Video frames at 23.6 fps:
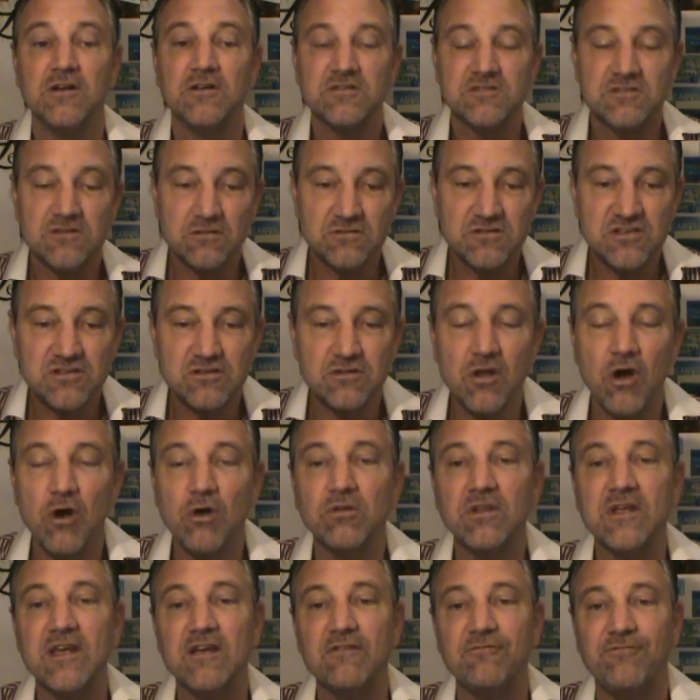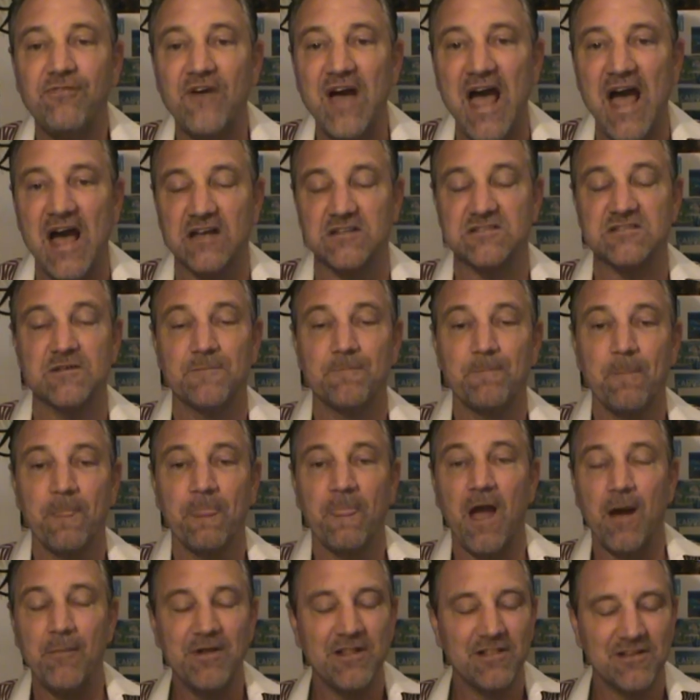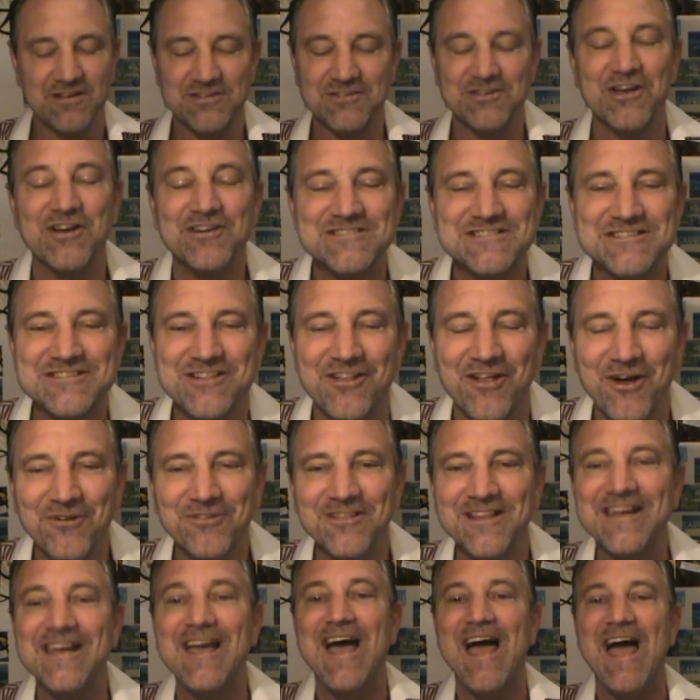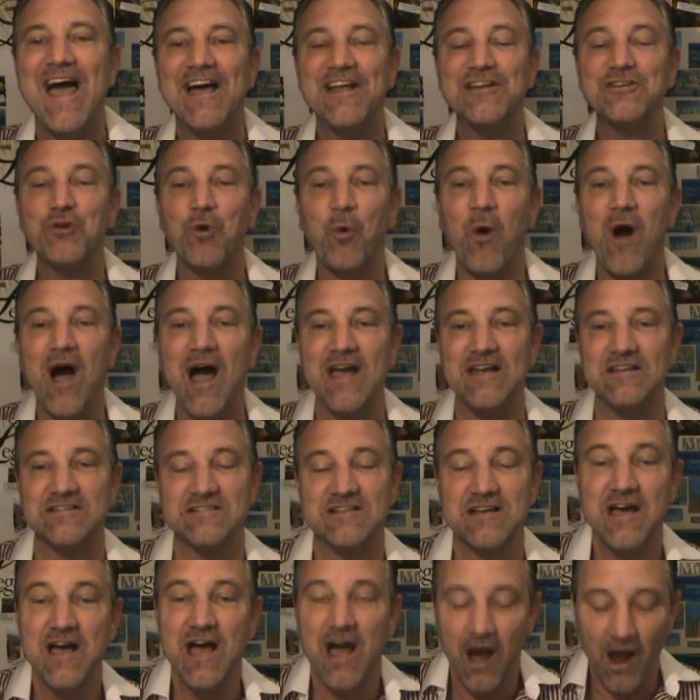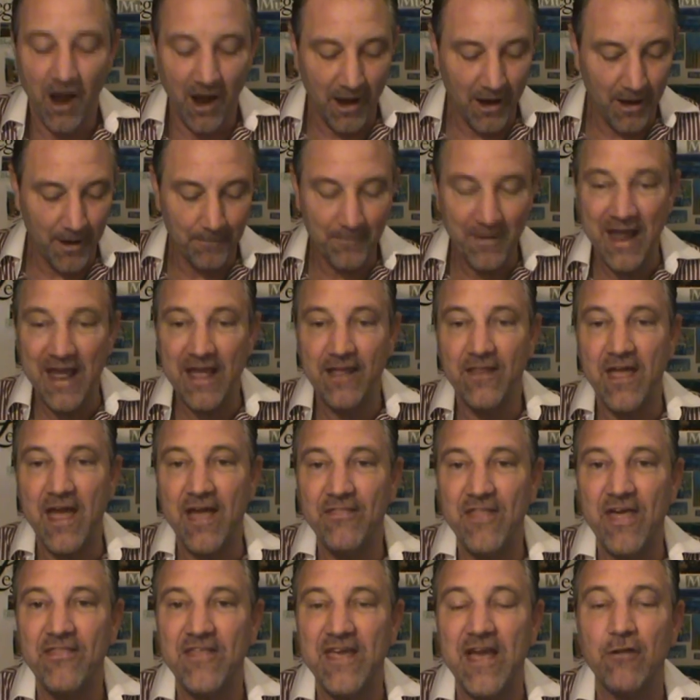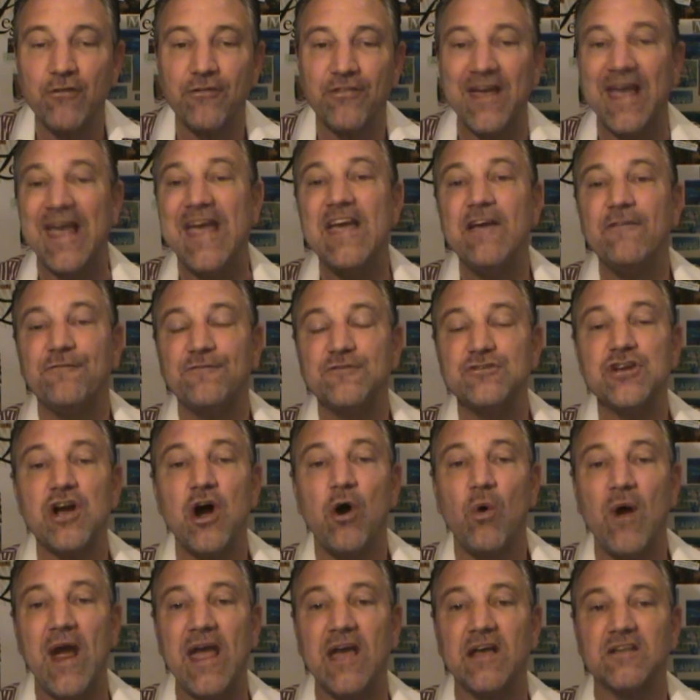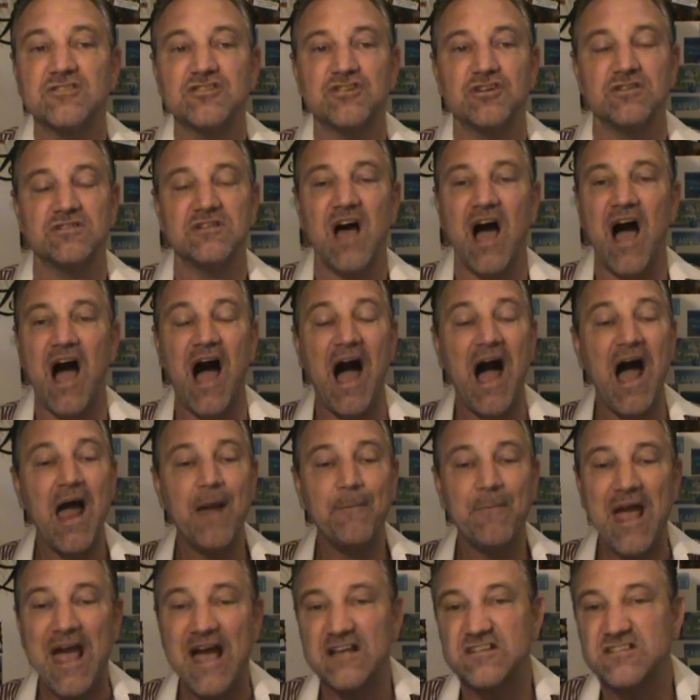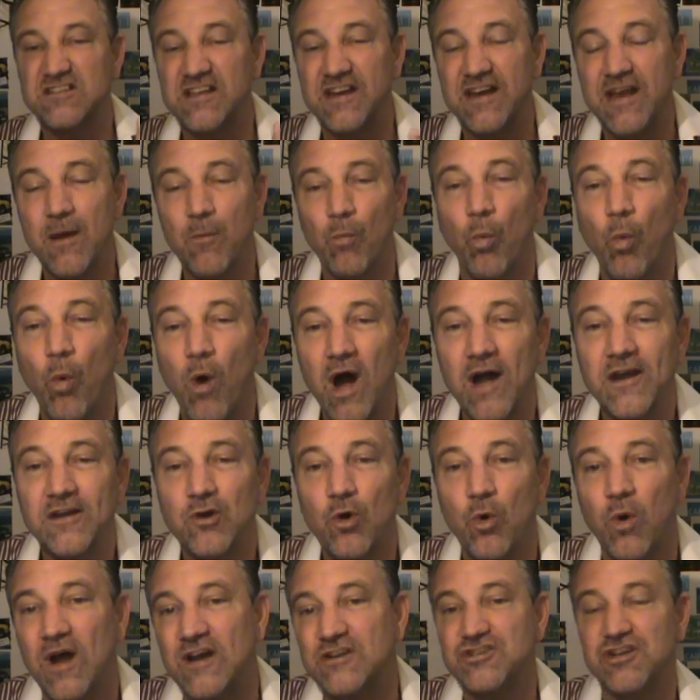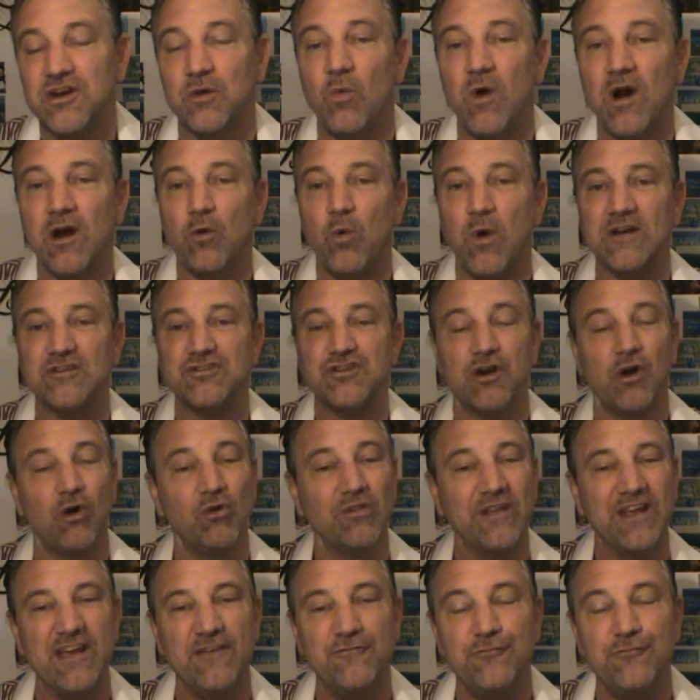So slowly and fast. I mean, slowly and twice. And then the other thing, if Joe answers, I'm asking him one question and one question only.